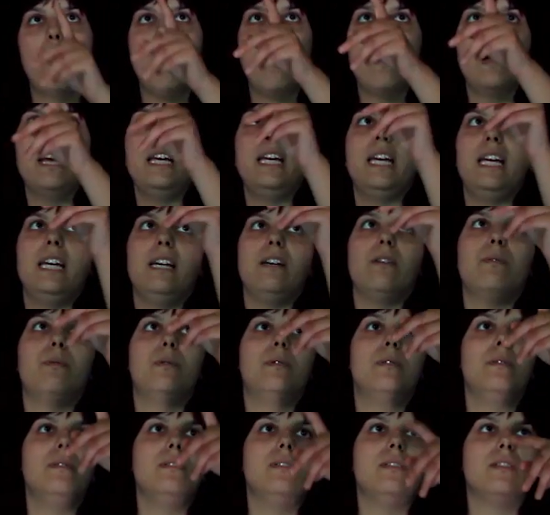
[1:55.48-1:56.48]
y
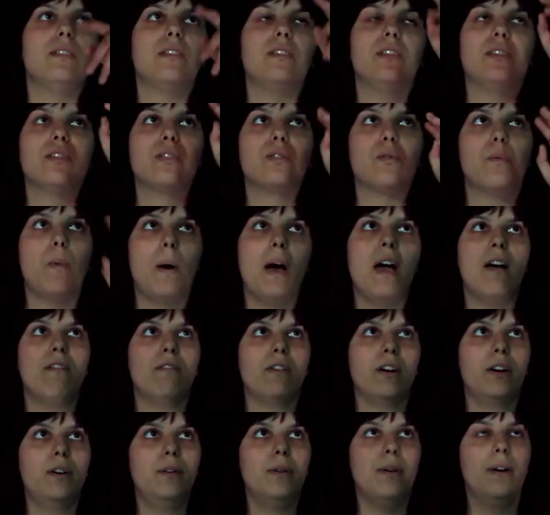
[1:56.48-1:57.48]
equals the
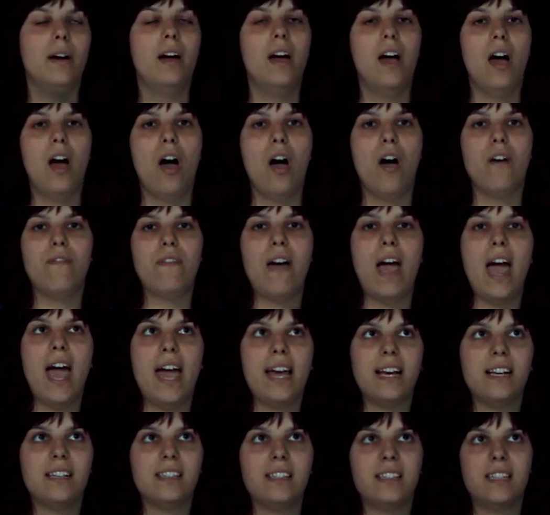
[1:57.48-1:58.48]
square root of
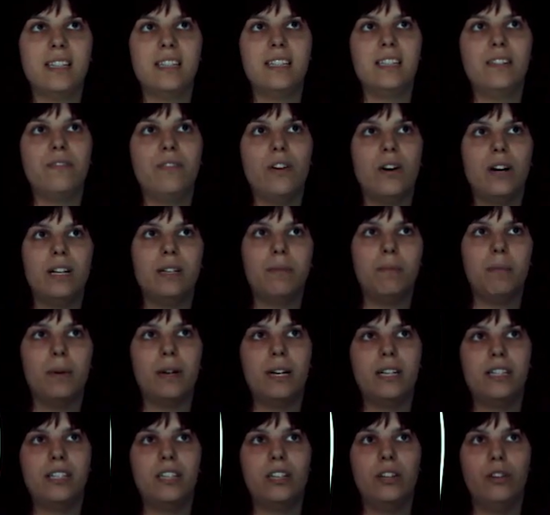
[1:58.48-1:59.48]
x divided
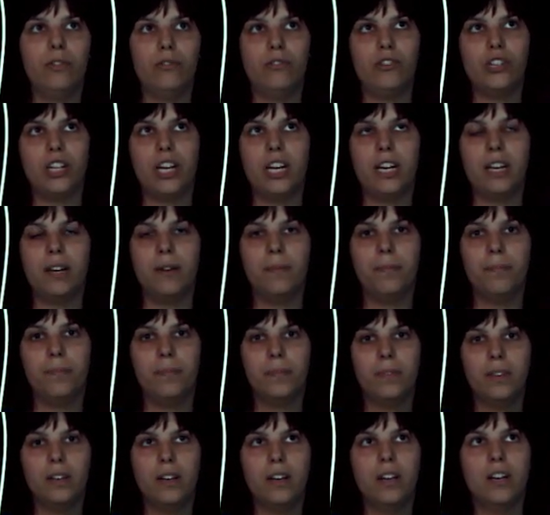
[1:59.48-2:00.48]
by 2g.
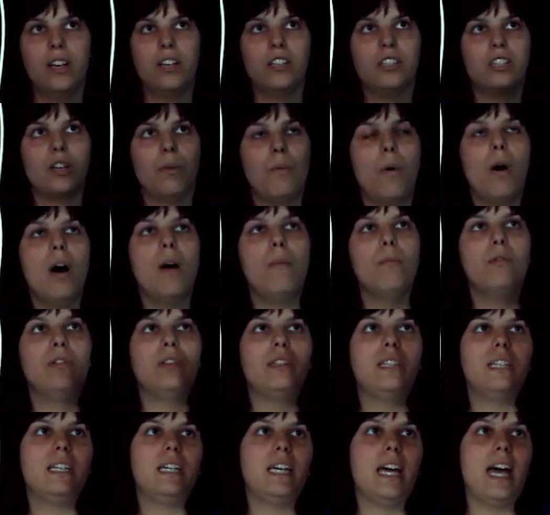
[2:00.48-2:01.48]
So I
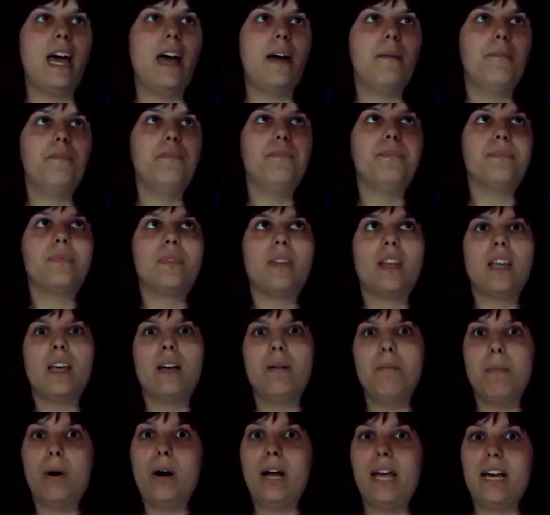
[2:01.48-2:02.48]
want to get
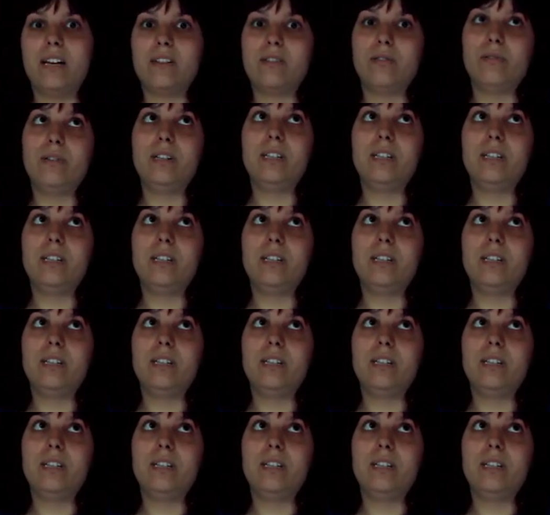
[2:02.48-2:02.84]
my x